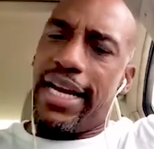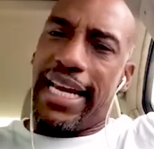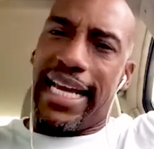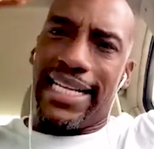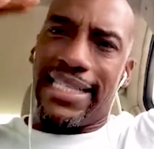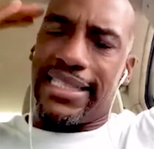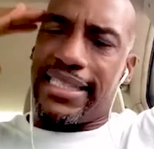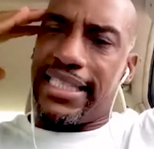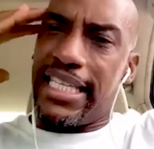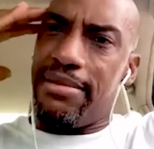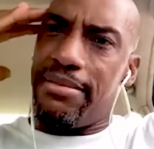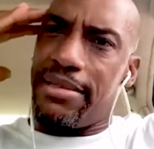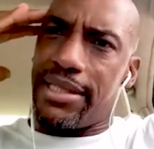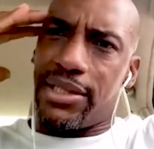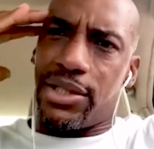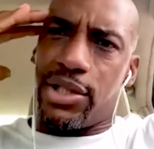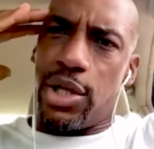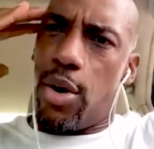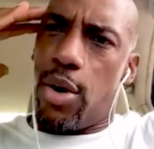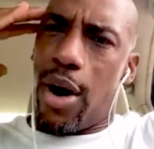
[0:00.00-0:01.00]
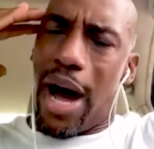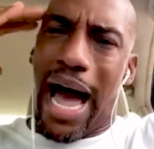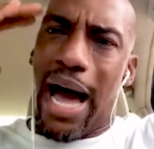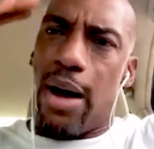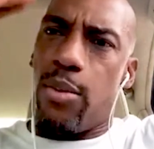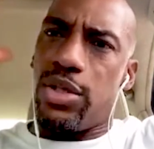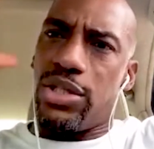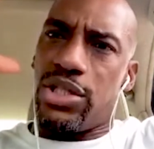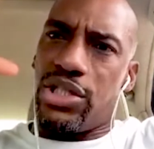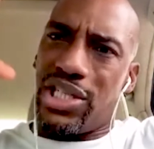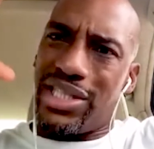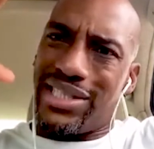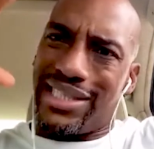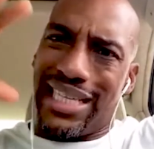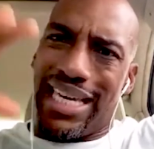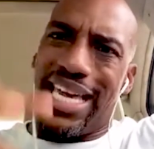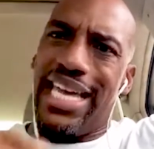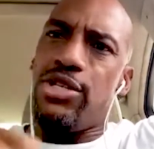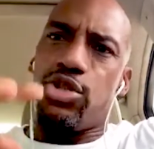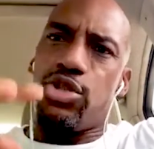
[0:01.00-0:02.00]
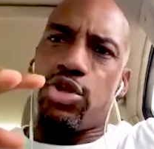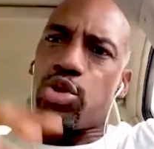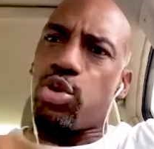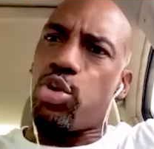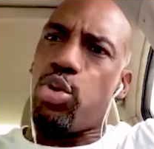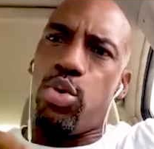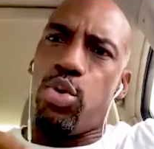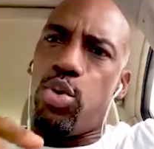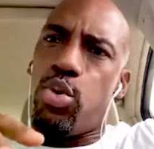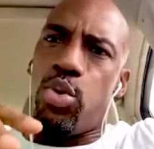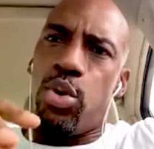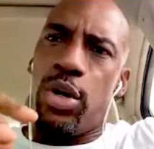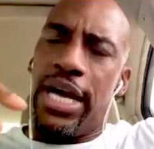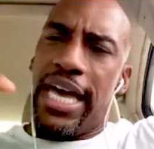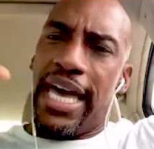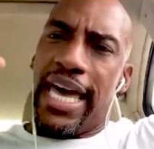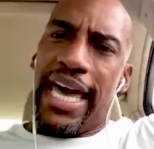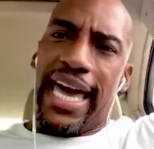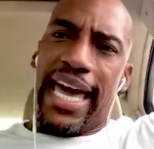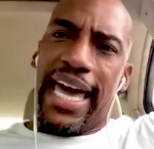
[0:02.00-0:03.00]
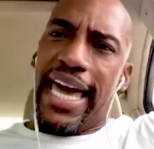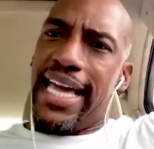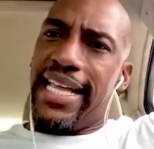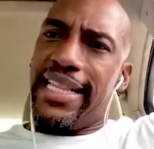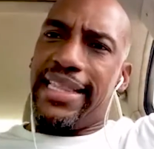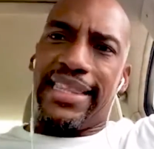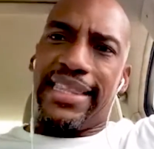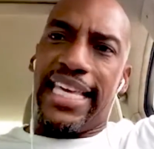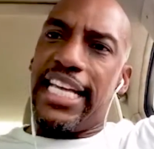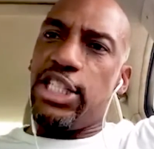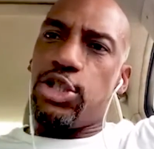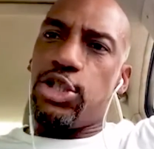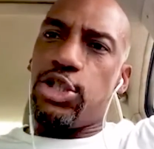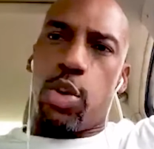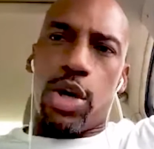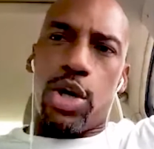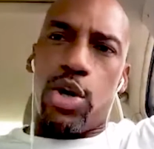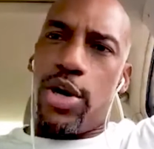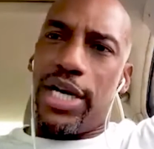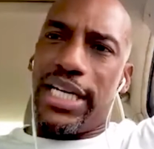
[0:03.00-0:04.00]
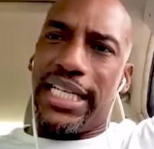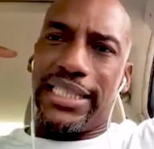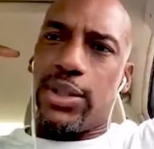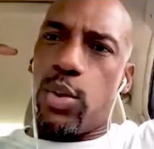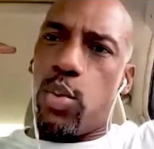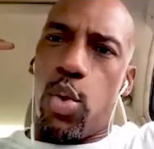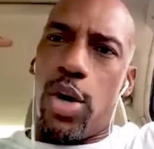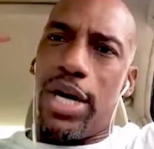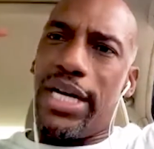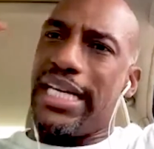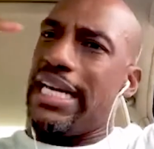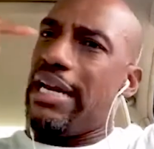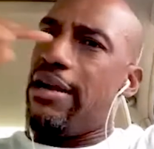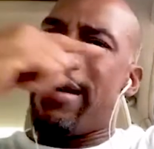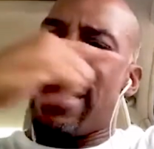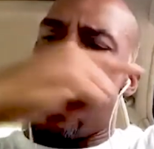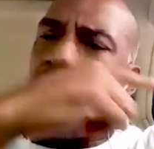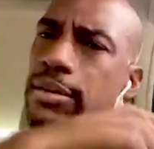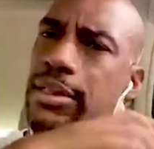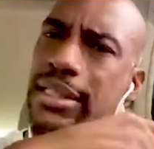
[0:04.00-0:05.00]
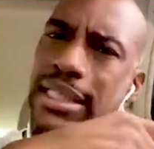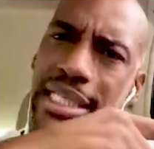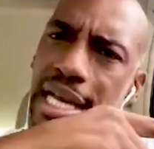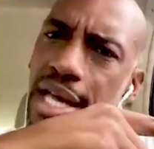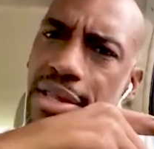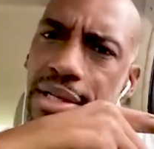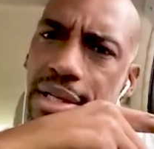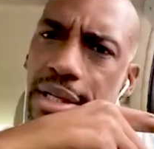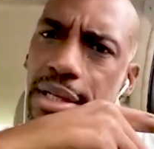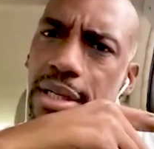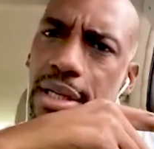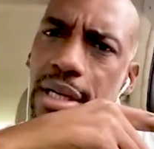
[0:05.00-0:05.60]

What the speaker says: It seemed as though I was just in school and things were going into one ear and out the other.